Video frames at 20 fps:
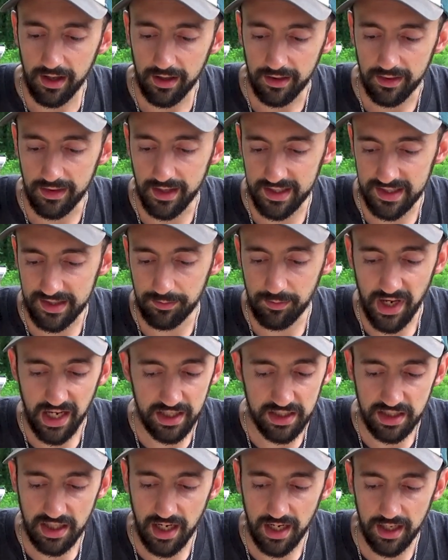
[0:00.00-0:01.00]
This may
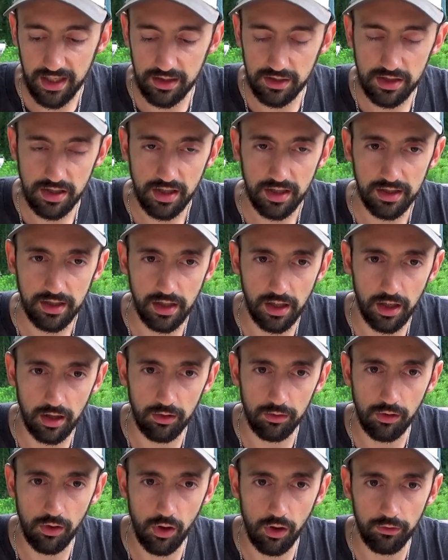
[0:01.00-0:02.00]
change, you
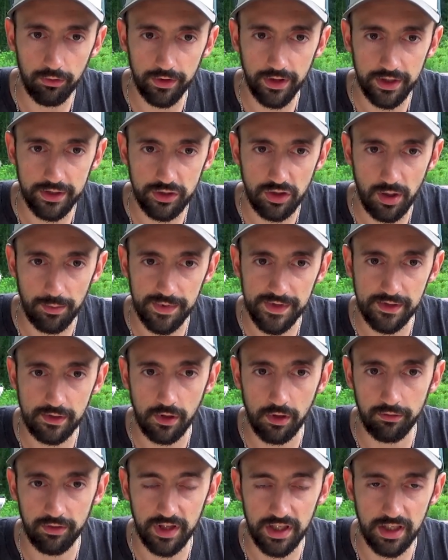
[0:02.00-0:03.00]
know, over the trips and
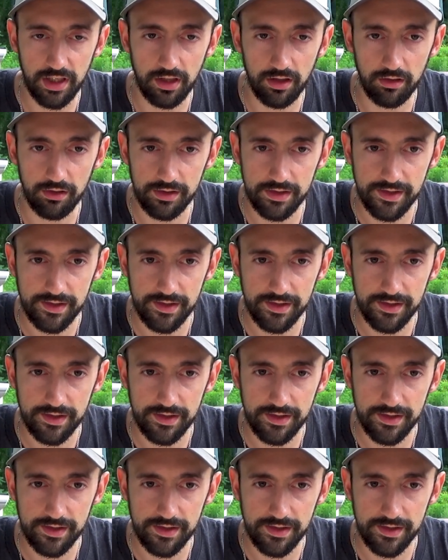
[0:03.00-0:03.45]
over the years.